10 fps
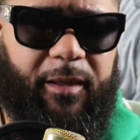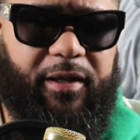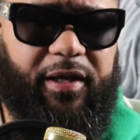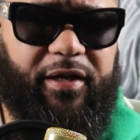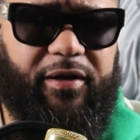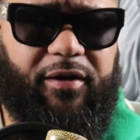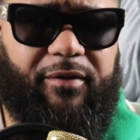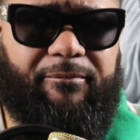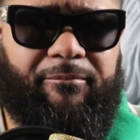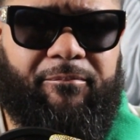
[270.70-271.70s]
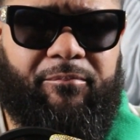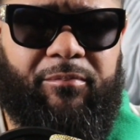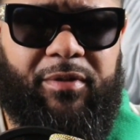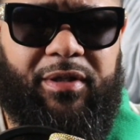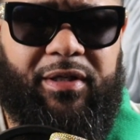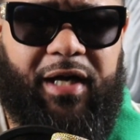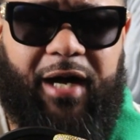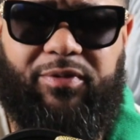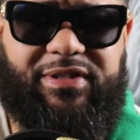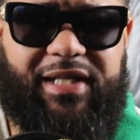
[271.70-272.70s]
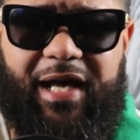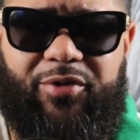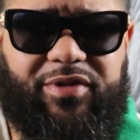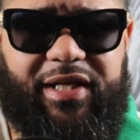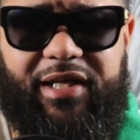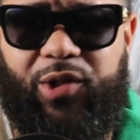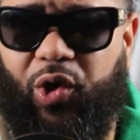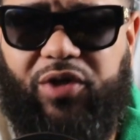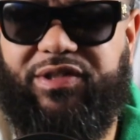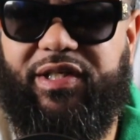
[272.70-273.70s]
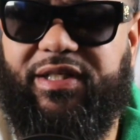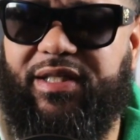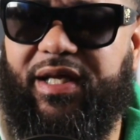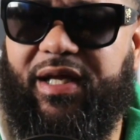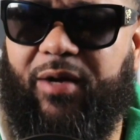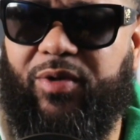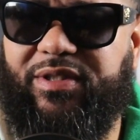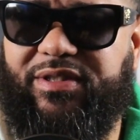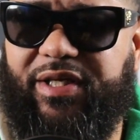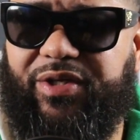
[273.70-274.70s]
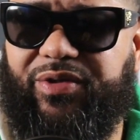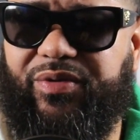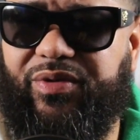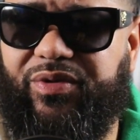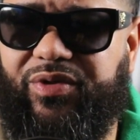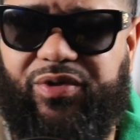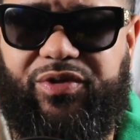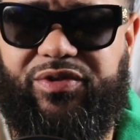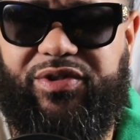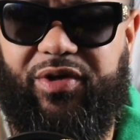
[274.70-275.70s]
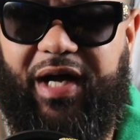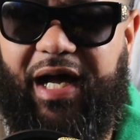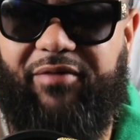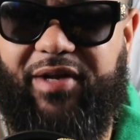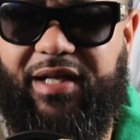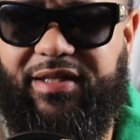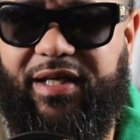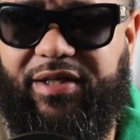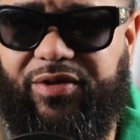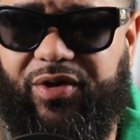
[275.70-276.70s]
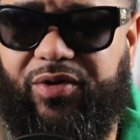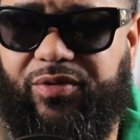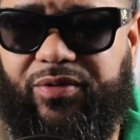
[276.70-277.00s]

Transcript: and um, I would say I don't think he lost anything. I wouldn't say you do you still have it. I think you know,